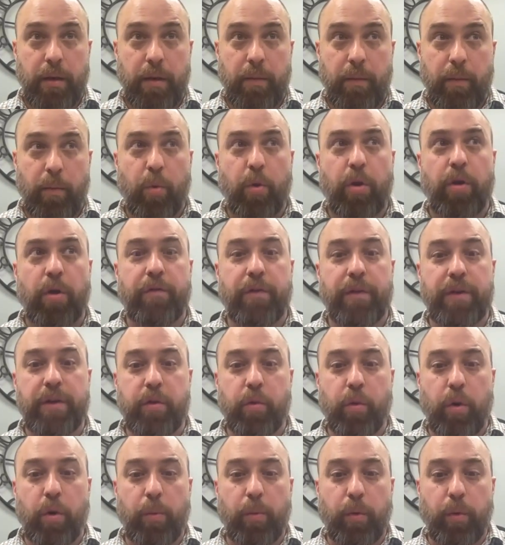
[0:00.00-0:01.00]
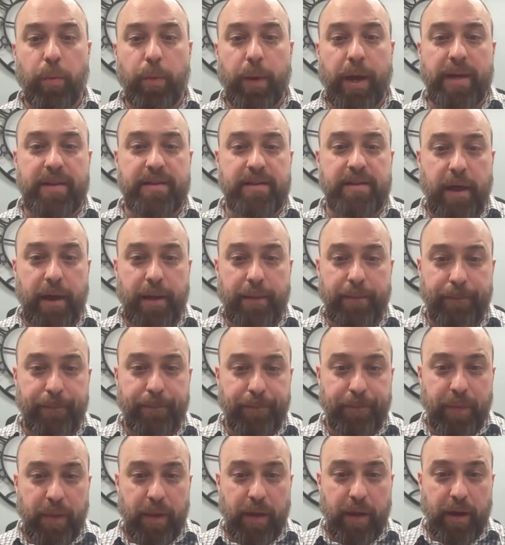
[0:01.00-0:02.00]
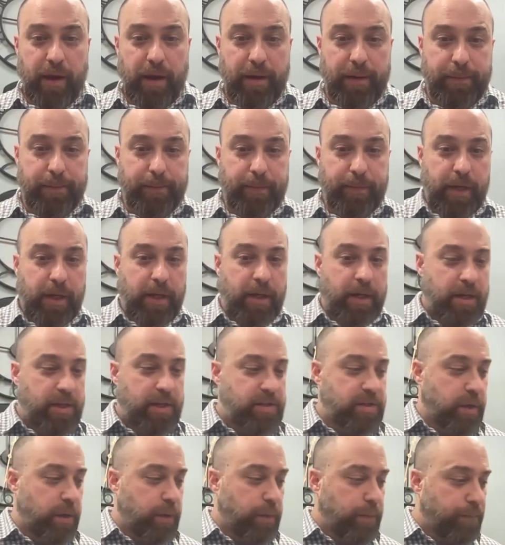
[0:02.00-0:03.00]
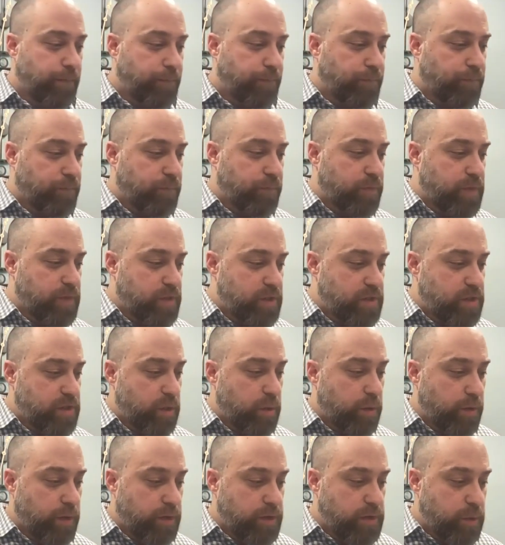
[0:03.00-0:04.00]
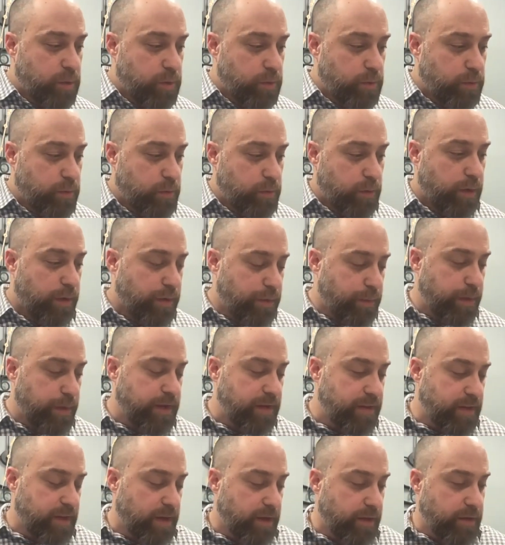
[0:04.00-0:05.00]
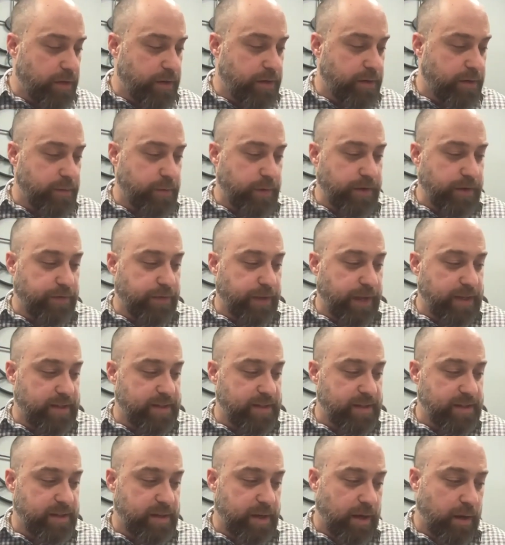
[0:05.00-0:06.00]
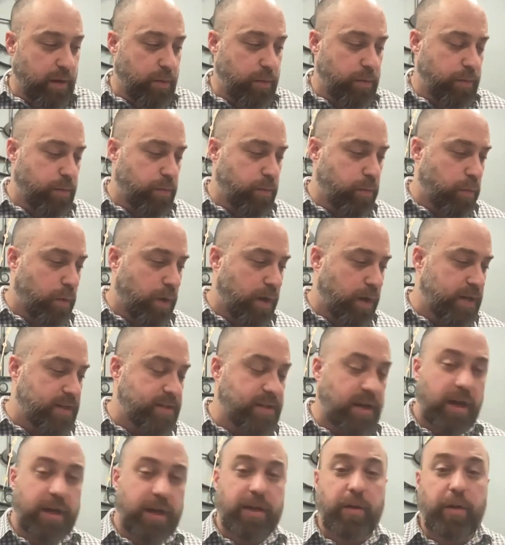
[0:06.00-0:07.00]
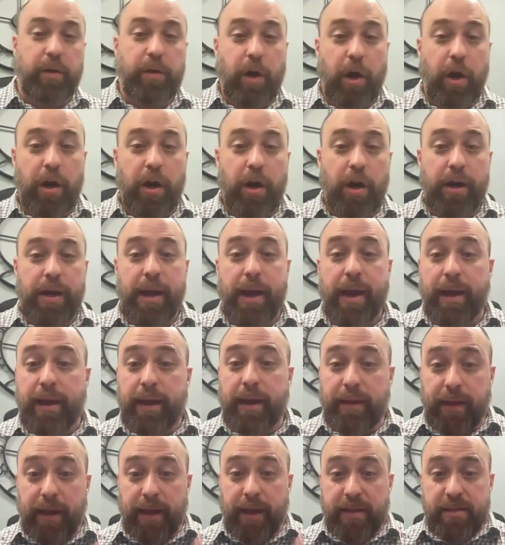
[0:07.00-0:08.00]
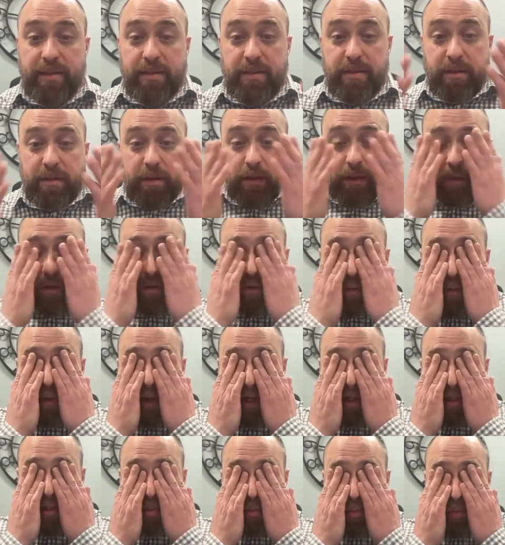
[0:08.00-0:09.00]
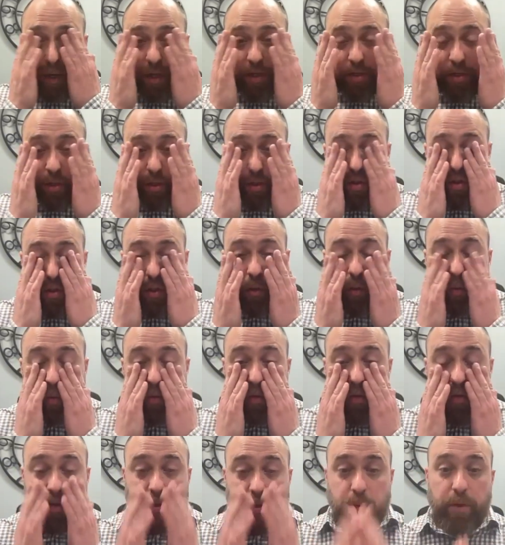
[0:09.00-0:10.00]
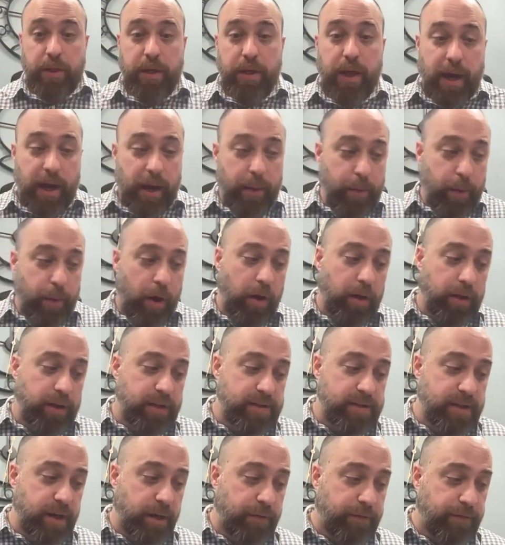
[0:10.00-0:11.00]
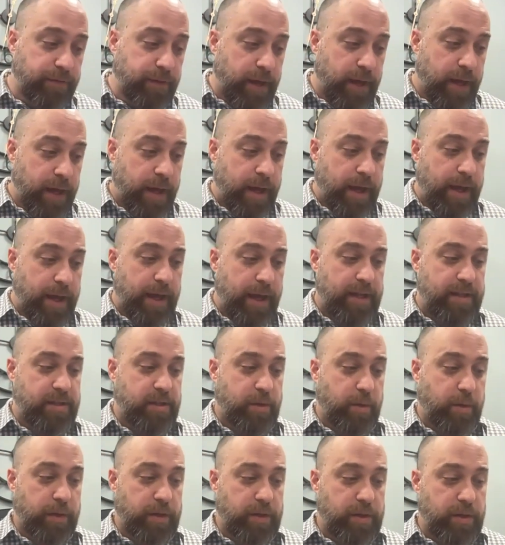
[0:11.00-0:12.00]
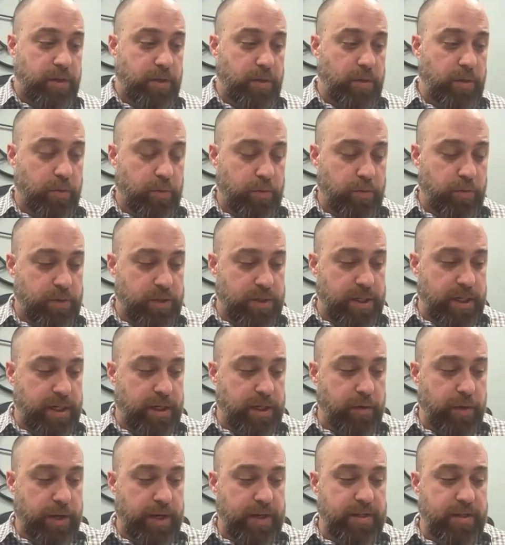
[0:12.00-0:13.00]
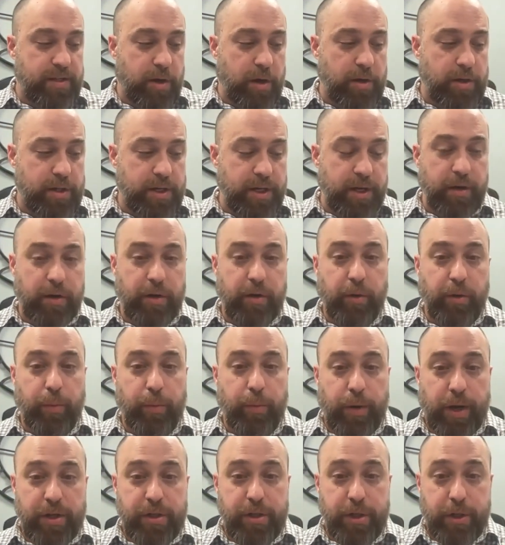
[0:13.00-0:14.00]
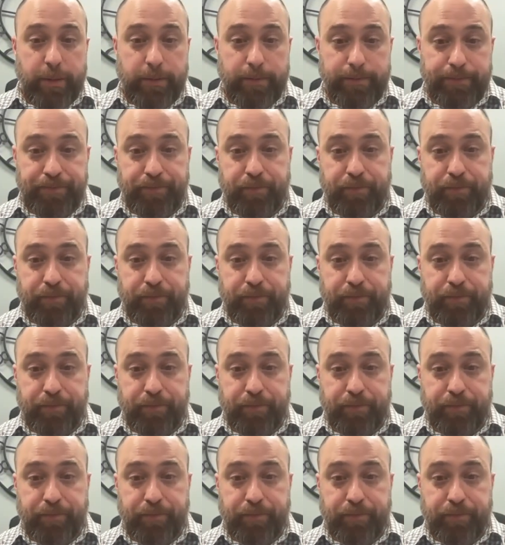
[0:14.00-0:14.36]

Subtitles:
more of a normal baseline. So 2 or 3 of the other reflexes, one is oculocardiac, and that's direct pressure to the eyeball itself. It's going to decrease arterial pressure,